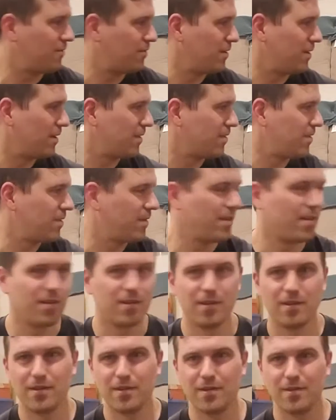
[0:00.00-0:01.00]
with
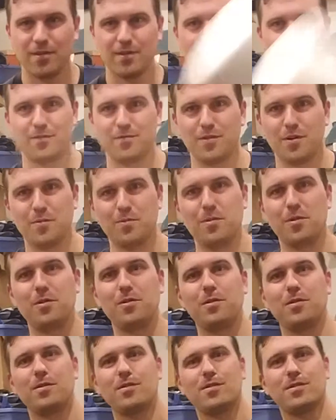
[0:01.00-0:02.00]
foam
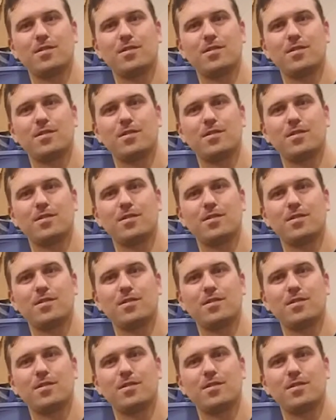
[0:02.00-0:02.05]
roller.